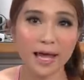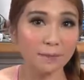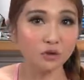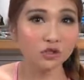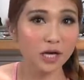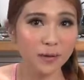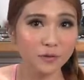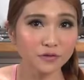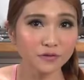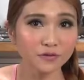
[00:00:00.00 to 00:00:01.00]
Amateur
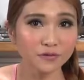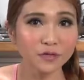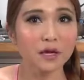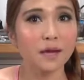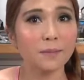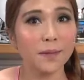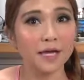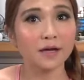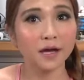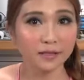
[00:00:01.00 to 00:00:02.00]
carpenters
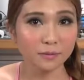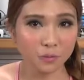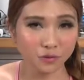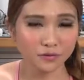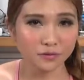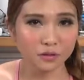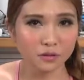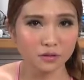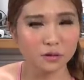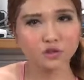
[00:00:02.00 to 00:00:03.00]
make cutting boards.
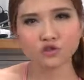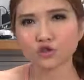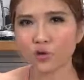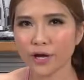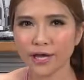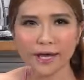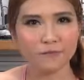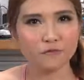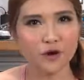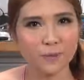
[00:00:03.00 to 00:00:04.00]
Sewing
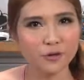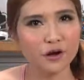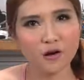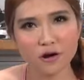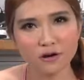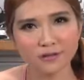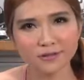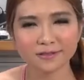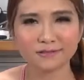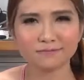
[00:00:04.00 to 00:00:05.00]
and fabric
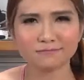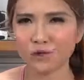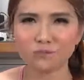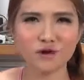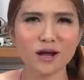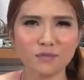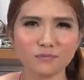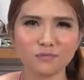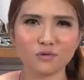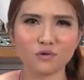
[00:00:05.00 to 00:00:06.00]
art, no
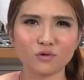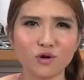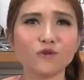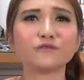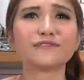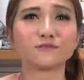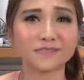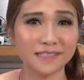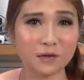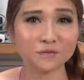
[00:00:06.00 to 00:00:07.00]
problem. Coats
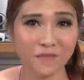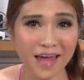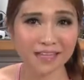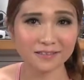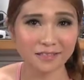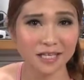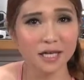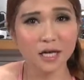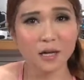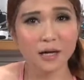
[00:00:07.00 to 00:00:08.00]
sells fast.
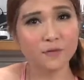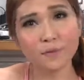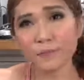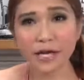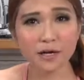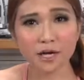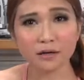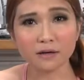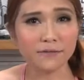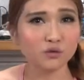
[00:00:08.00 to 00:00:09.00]
Even
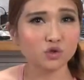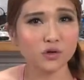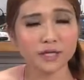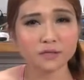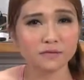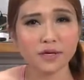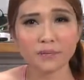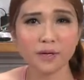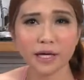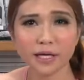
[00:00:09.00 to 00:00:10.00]
baking, a few trays of
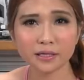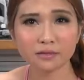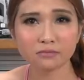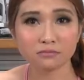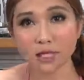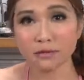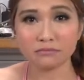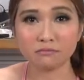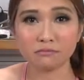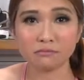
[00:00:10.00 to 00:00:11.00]
cupcakes,
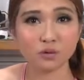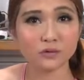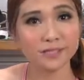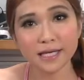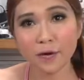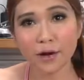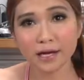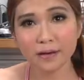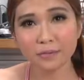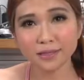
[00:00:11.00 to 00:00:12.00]
done. Most
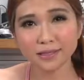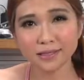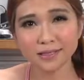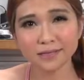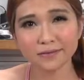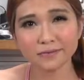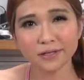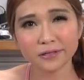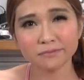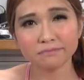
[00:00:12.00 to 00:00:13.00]
DIY communities have
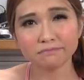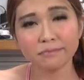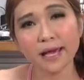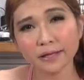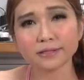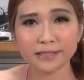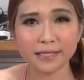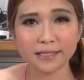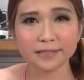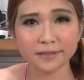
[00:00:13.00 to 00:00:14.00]
their beggar
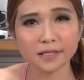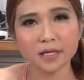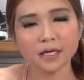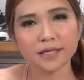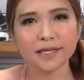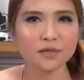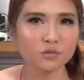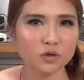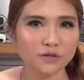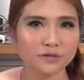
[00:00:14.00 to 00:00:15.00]
techniques. In
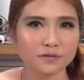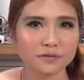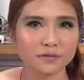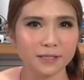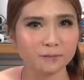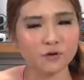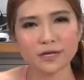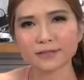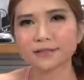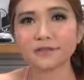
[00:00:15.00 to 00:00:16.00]
other words, they
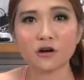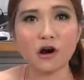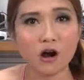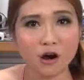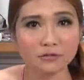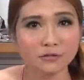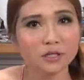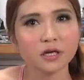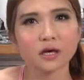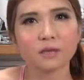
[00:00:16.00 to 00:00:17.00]
practice their art,
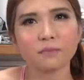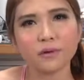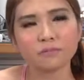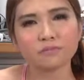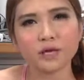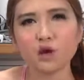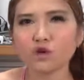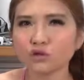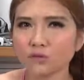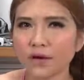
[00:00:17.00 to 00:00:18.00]
but they
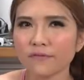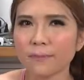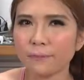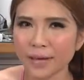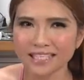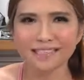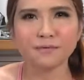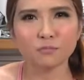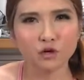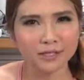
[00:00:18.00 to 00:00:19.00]
also have a
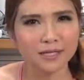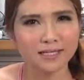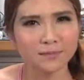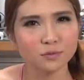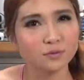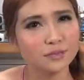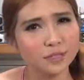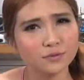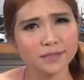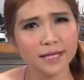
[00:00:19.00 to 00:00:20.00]
basic monetizable
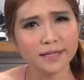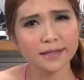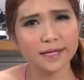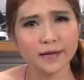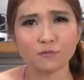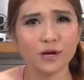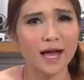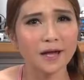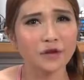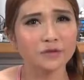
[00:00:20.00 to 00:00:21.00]
skill set they can
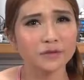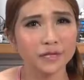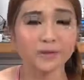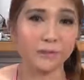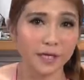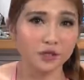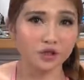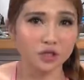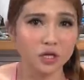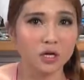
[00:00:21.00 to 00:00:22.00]
rely on in a
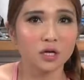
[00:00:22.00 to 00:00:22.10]
pinch,